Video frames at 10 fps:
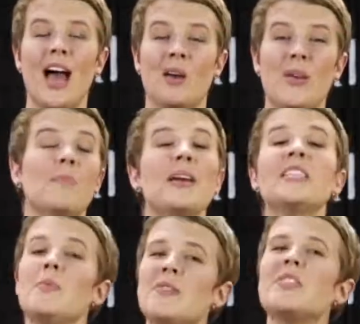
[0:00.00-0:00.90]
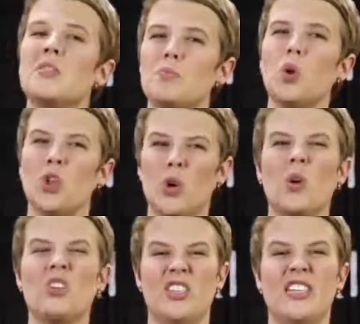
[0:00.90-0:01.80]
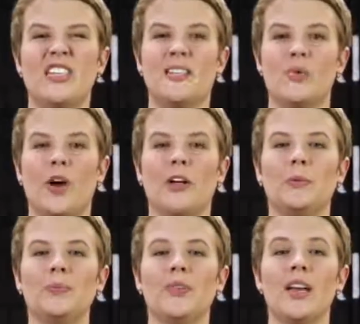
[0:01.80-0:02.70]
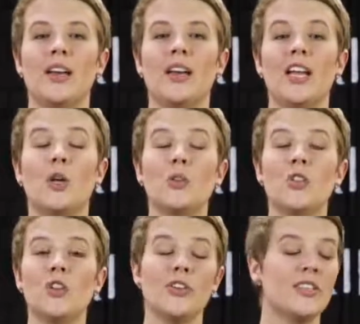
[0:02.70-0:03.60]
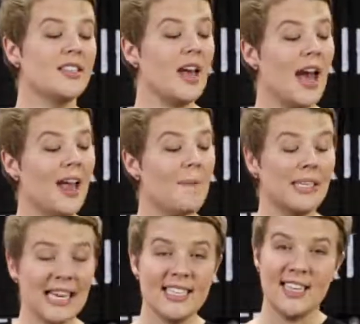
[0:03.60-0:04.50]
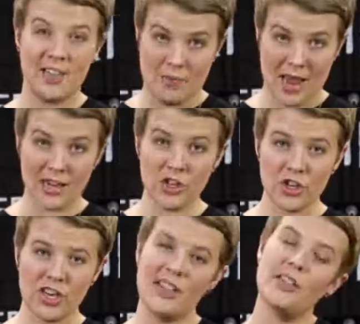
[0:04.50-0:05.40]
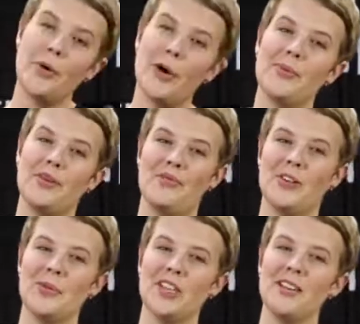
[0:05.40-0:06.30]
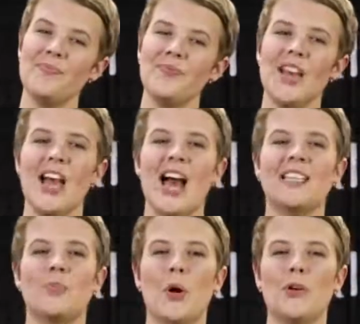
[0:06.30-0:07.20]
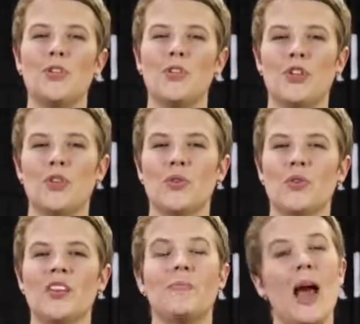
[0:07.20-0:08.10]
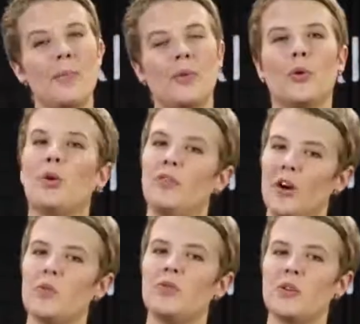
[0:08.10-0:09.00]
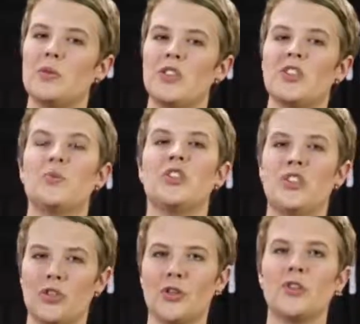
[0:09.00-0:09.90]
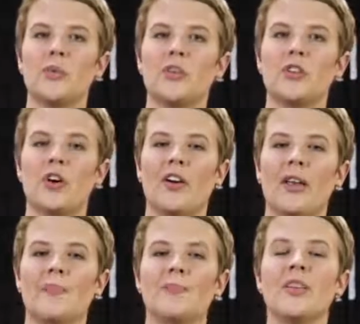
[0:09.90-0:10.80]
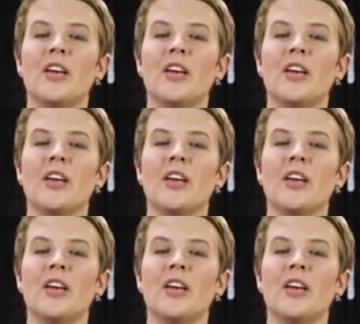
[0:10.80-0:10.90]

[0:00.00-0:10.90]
and it makes a bit of a smaller quantity as well. It also uses a plastic mesh in the permanent filter, as opposed to the paper or felt filters which you use with the toddy.